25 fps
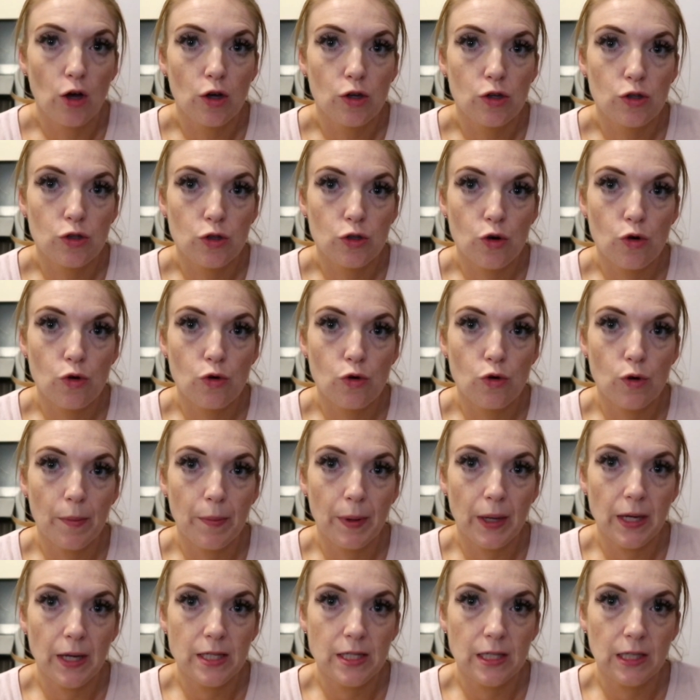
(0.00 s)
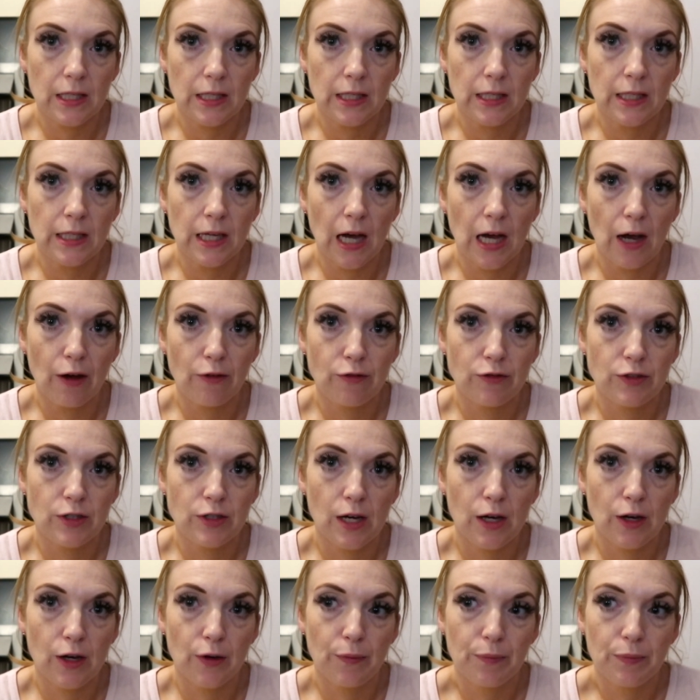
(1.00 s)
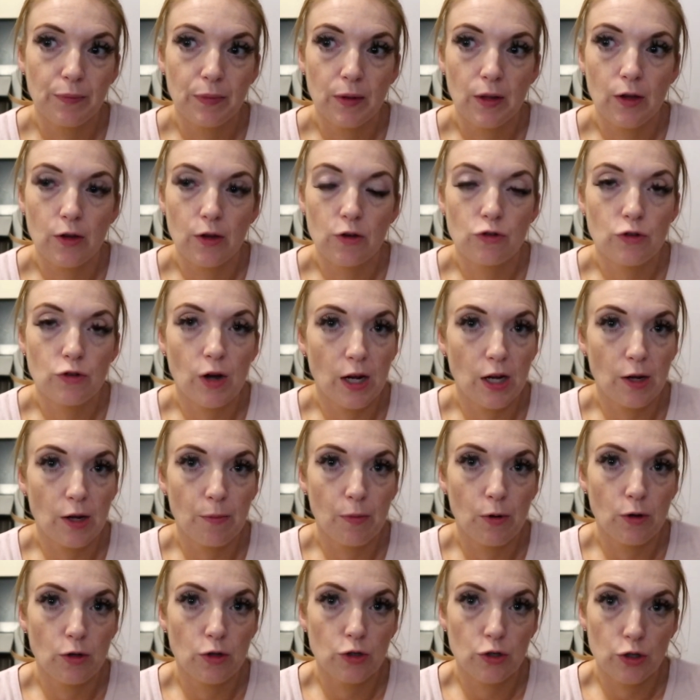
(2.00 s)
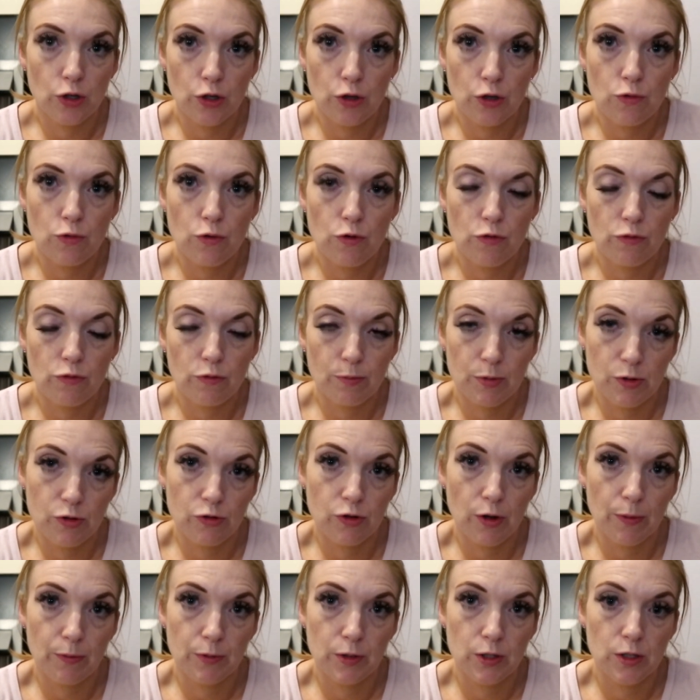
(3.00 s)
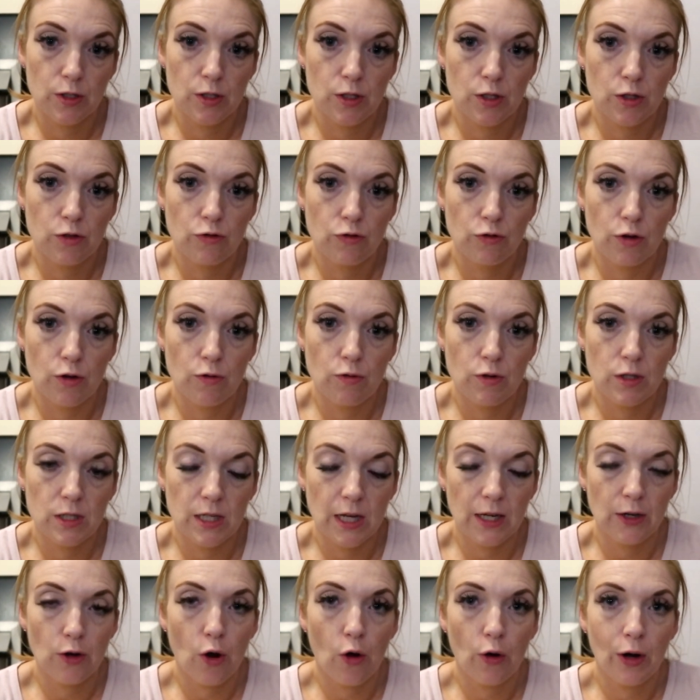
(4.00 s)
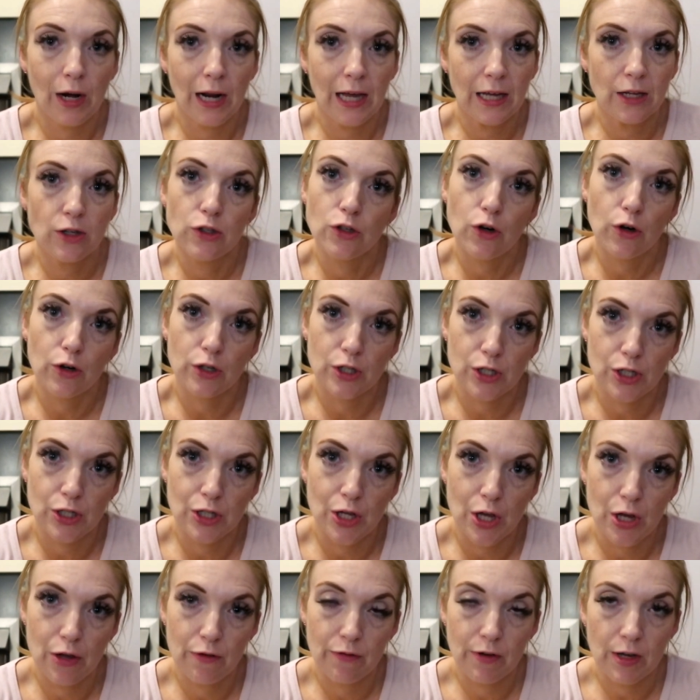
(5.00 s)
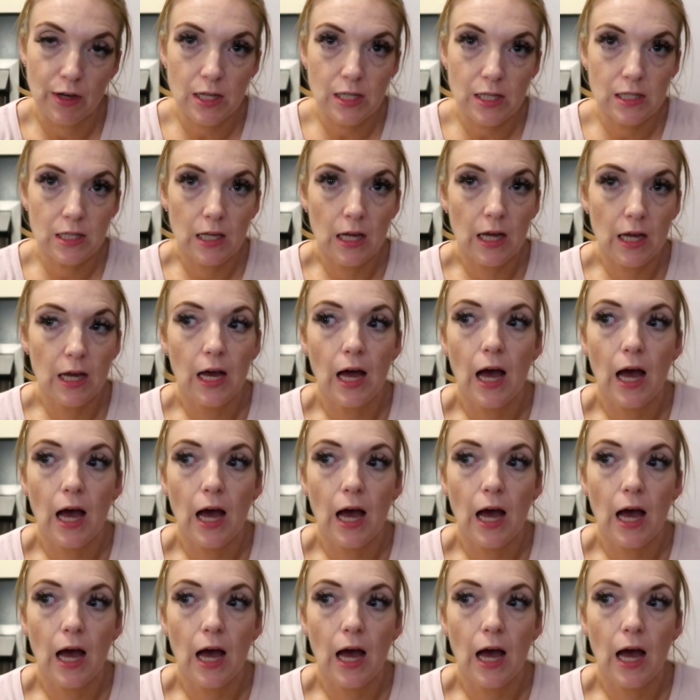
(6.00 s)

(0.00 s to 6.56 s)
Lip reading: So basically, after trying to put two prescriptions through, it's like an online doctor service.